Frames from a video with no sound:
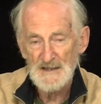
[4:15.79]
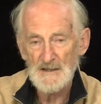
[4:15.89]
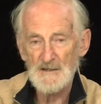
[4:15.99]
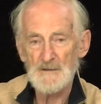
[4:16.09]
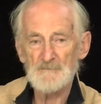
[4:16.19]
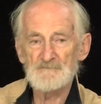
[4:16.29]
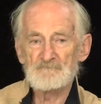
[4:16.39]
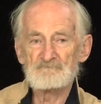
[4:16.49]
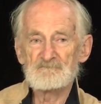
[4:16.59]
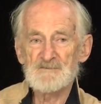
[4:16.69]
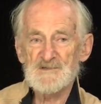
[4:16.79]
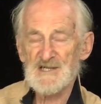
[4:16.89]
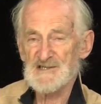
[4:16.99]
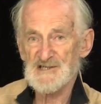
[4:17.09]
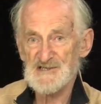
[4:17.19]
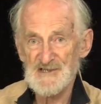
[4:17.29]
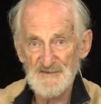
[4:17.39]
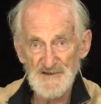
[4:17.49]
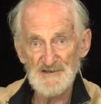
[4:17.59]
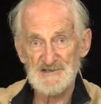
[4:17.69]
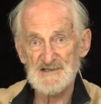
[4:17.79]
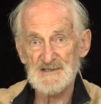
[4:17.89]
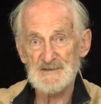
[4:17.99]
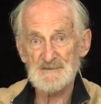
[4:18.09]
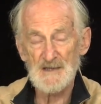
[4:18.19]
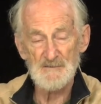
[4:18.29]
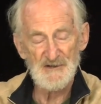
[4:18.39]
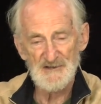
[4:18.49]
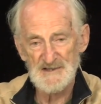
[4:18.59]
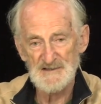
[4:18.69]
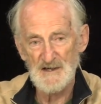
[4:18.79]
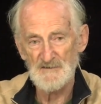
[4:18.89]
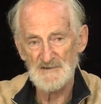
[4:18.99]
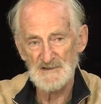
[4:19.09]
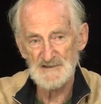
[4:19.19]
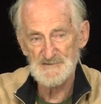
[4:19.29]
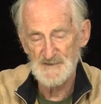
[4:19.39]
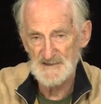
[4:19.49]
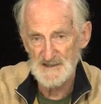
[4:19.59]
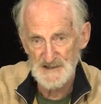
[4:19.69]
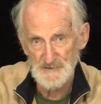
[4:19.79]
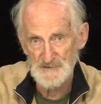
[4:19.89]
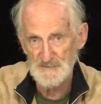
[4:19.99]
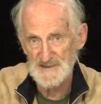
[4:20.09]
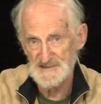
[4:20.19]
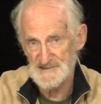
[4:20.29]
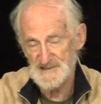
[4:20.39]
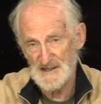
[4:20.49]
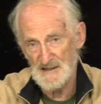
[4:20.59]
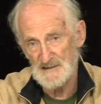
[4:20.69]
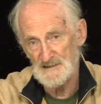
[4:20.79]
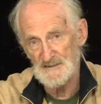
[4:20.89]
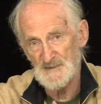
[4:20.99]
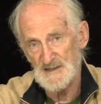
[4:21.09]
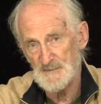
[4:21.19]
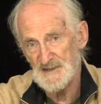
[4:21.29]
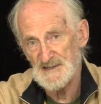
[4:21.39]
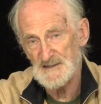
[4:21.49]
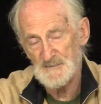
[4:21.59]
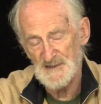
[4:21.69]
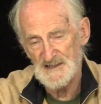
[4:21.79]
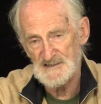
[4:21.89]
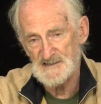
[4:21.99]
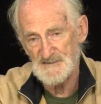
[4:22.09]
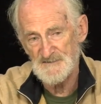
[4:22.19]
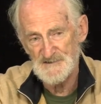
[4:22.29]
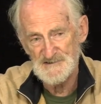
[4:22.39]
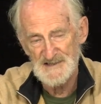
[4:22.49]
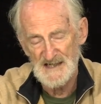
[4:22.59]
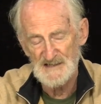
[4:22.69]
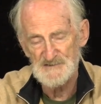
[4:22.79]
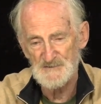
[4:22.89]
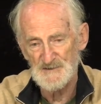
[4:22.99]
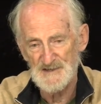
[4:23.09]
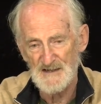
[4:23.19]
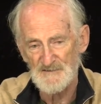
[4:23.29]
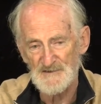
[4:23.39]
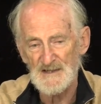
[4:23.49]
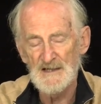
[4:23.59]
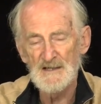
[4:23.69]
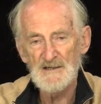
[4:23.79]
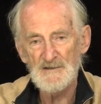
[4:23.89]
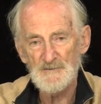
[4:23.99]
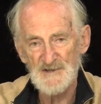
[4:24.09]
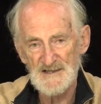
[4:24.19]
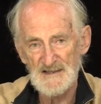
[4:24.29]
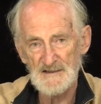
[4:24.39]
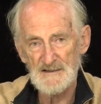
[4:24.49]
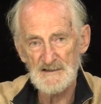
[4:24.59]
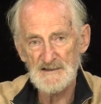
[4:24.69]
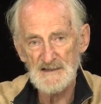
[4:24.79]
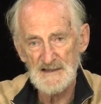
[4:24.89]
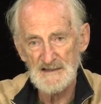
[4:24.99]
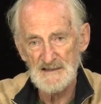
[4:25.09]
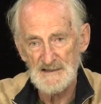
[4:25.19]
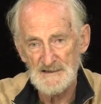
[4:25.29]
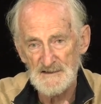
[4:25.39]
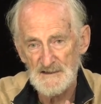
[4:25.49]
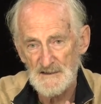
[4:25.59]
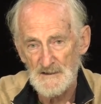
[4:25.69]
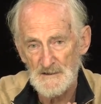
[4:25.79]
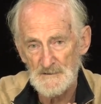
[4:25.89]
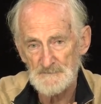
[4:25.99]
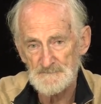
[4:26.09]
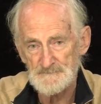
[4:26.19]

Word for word: um, since it's the first American novel. It's written in a European style, in my opinion, but it's the first actual novel written in, uh,